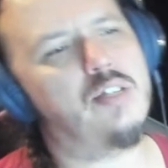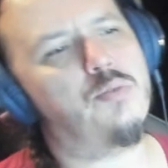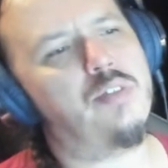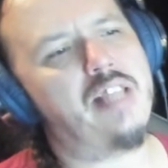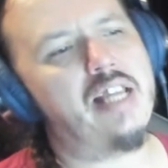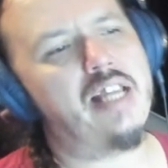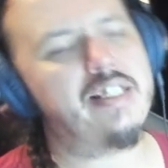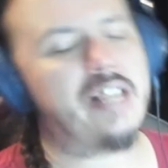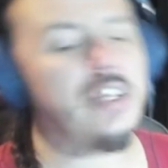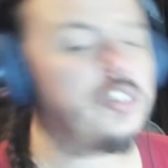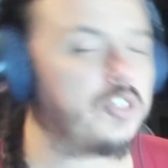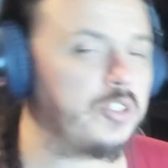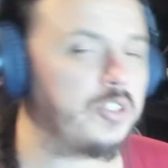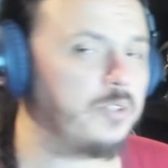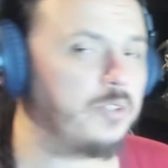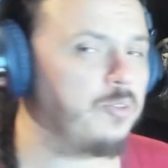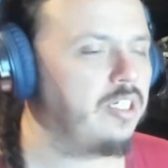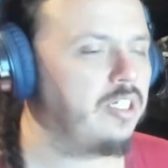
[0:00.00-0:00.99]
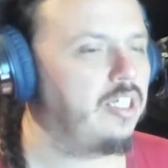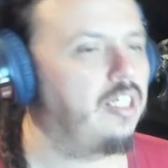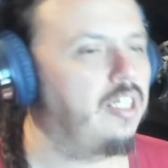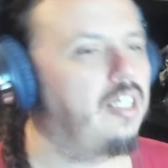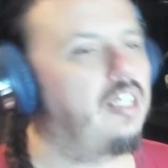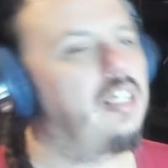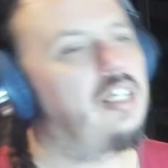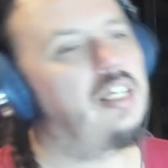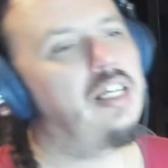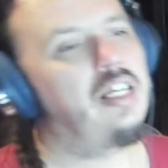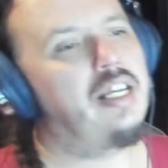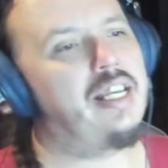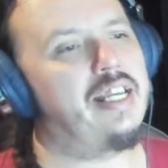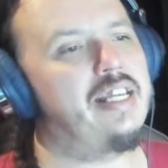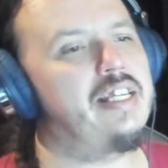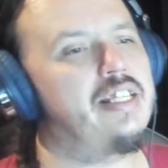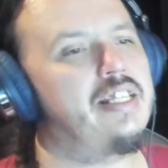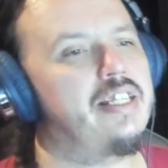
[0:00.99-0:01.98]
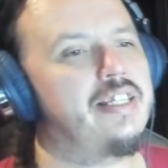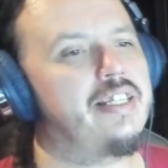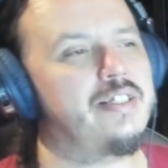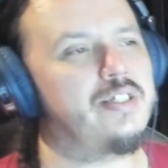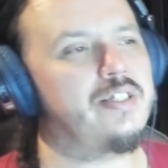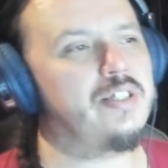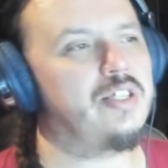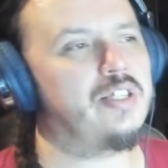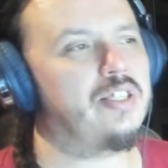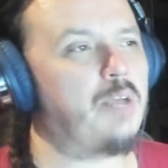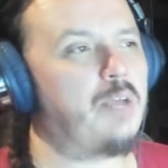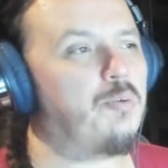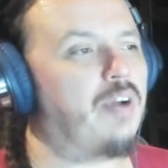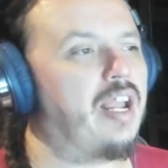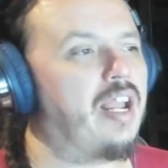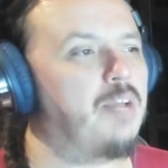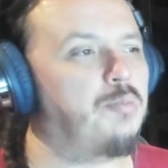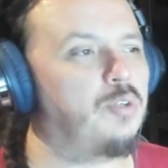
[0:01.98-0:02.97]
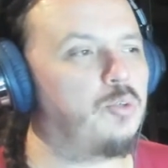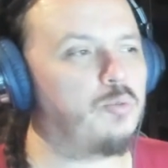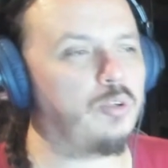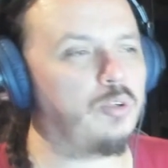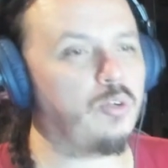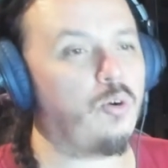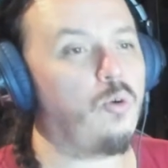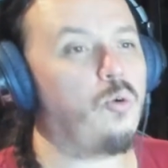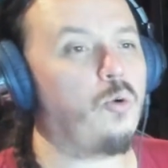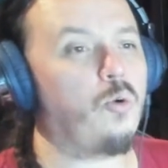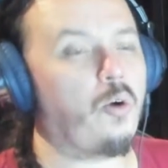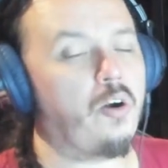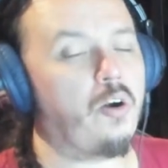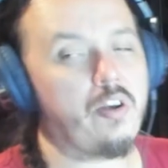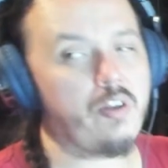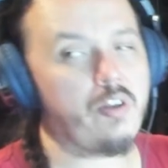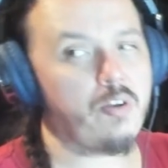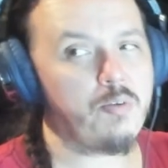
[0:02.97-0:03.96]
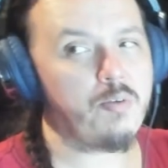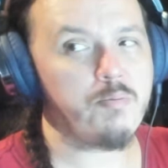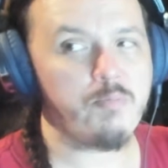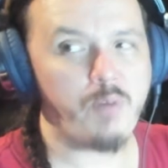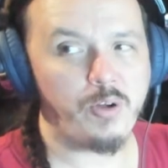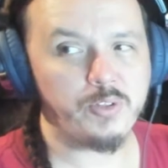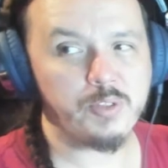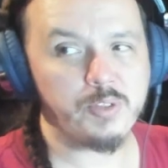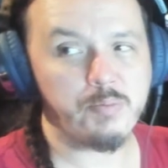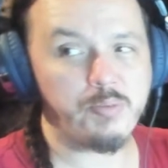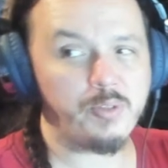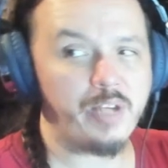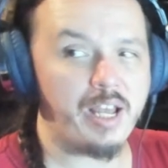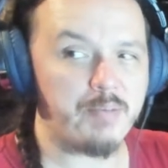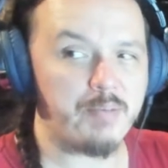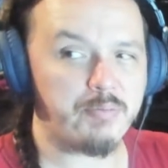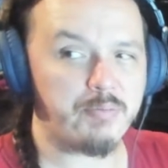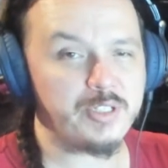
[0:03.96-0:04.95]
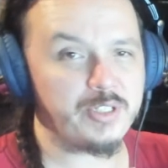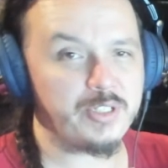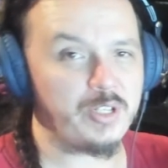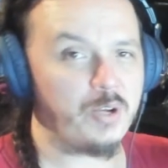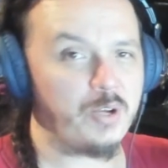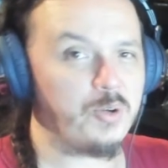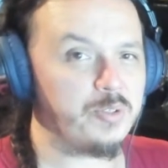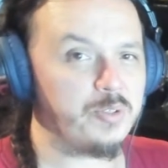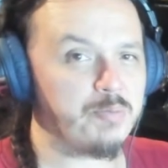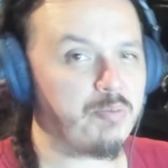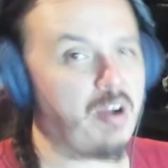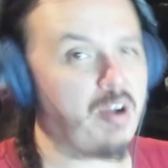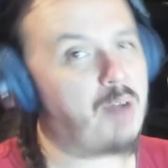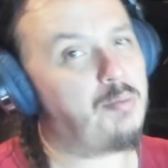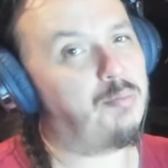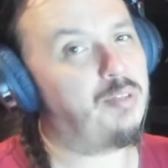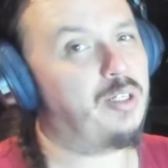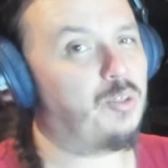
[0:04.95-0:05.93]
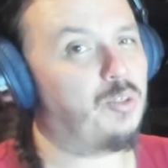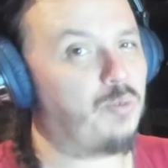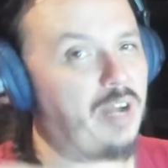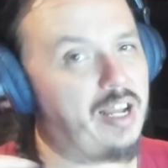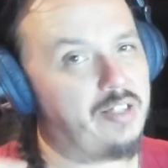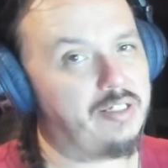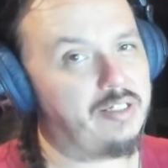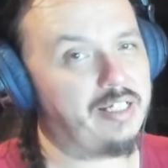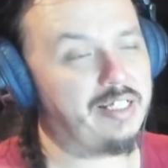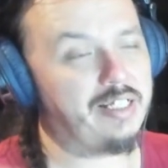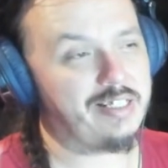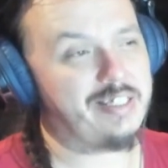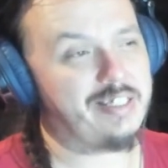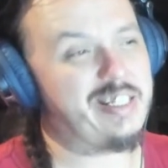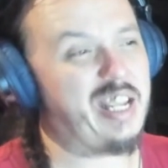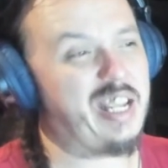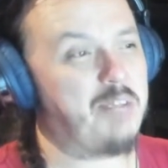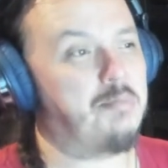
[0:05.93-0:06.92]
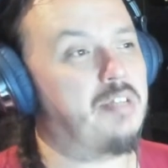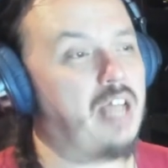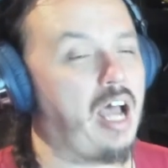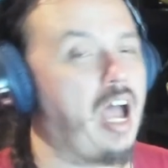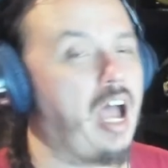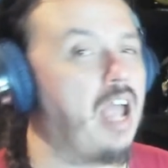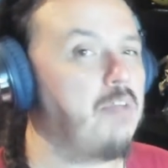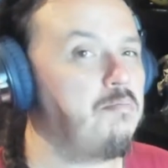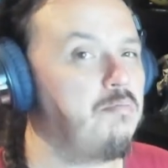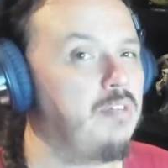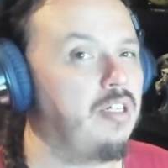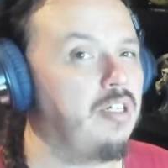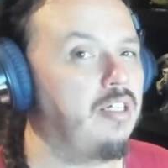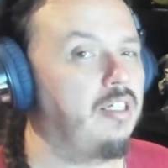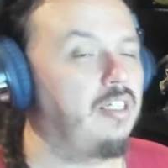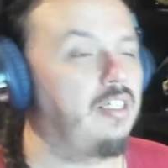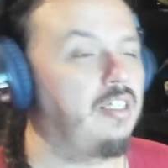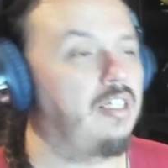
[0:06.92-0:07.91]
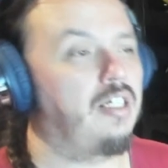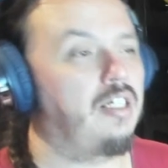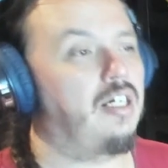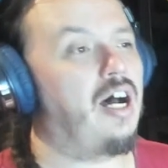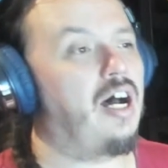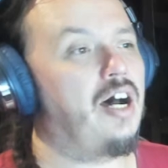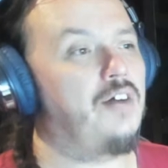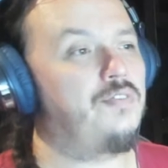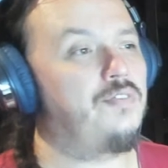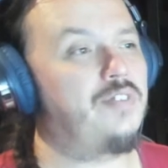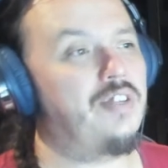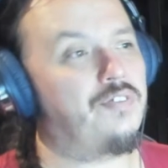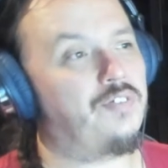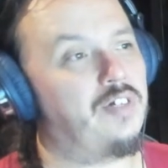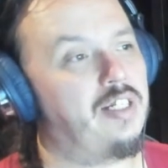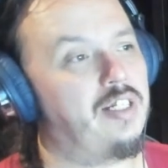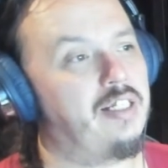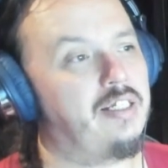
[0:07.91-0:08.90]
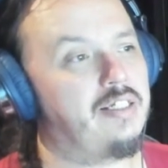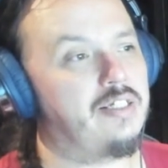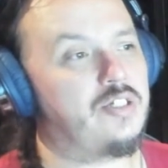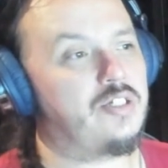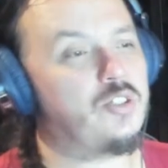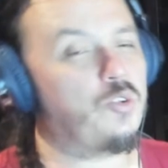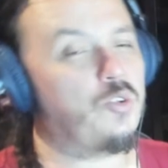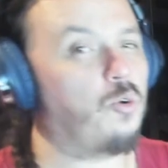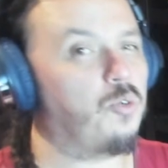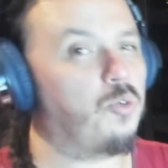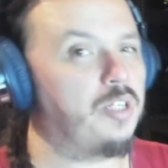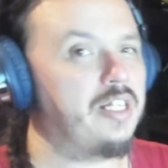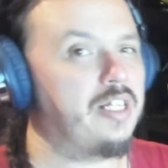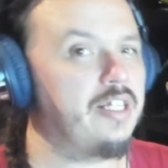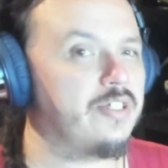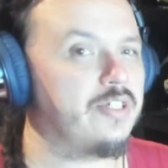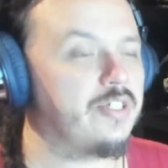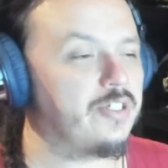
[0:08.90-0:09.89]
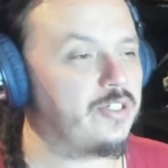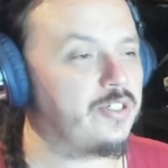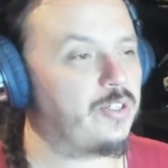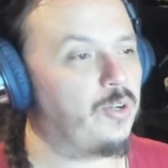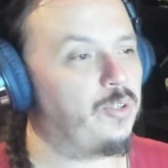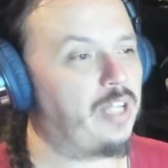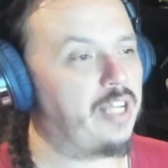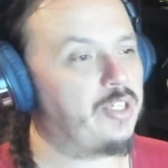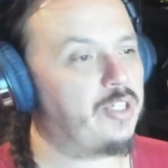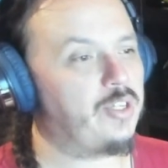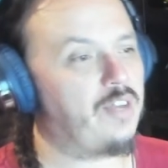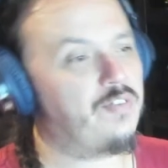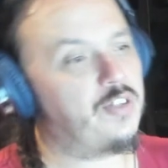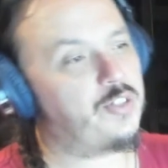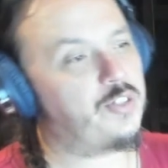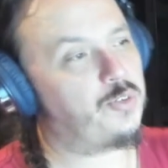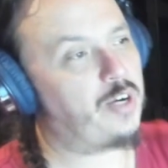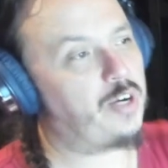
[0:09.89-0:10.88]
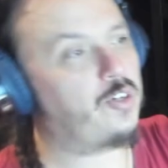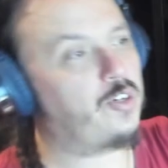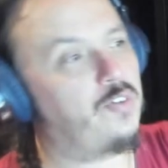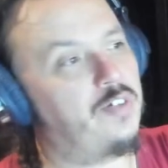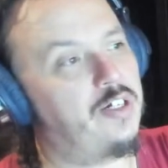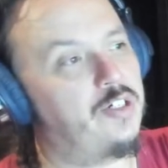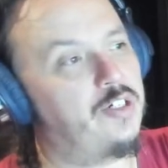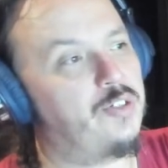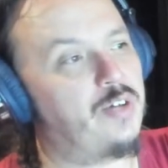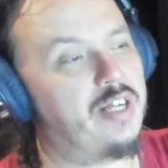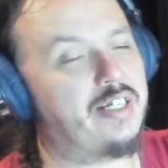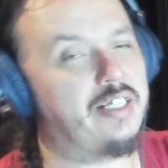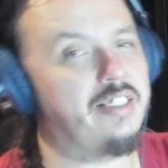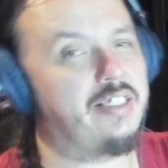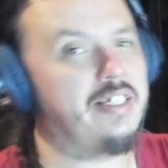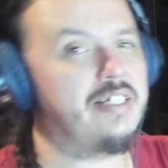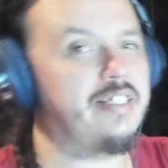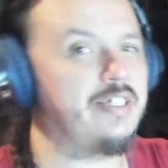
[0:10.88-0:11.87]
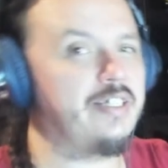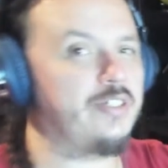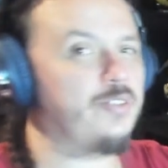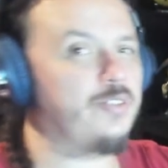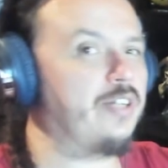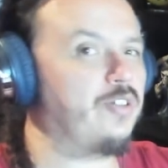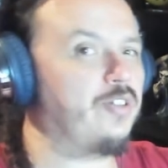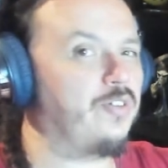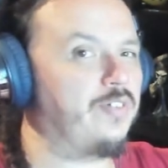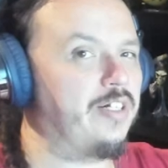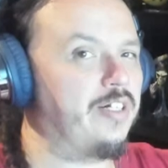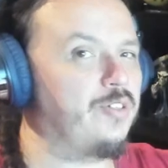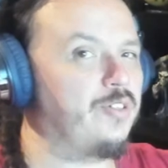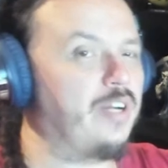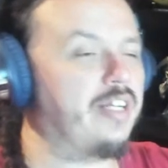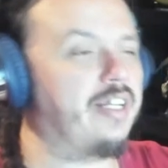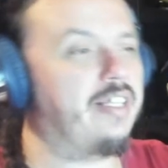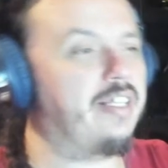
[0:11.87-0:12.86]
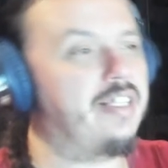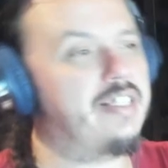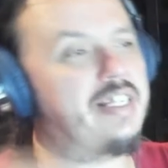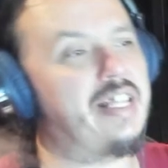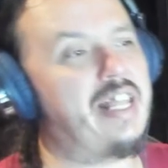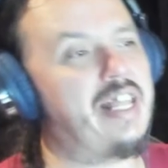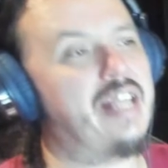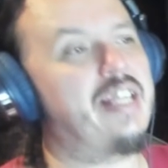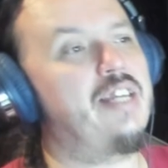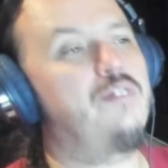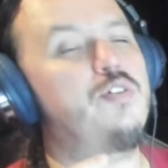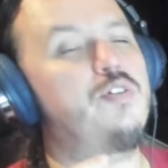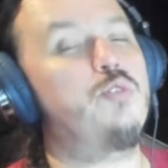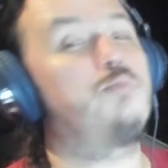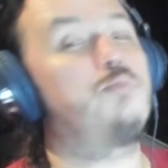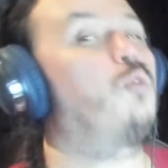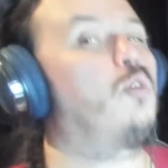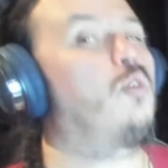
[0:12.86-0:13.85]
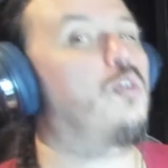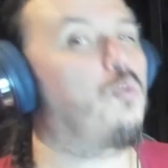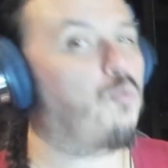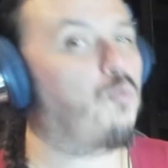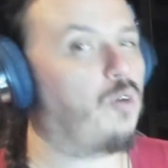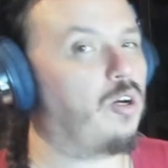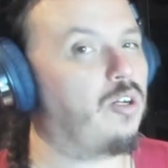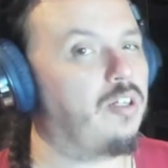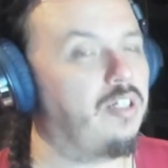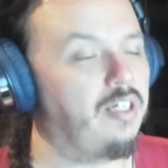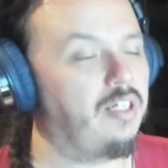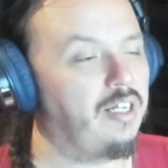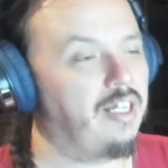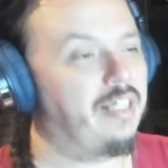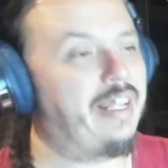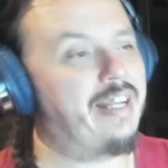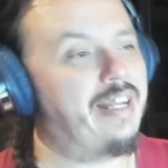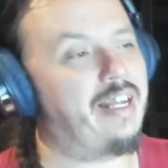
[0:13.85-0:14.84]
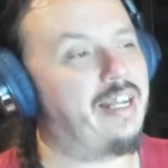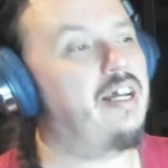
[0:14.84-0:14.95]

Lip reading: what that tells you is they were able to record multiple episodes, probably around at the same time, of different stories. So like you have this director over here directing this director over here directing this, and that gives you more to work, like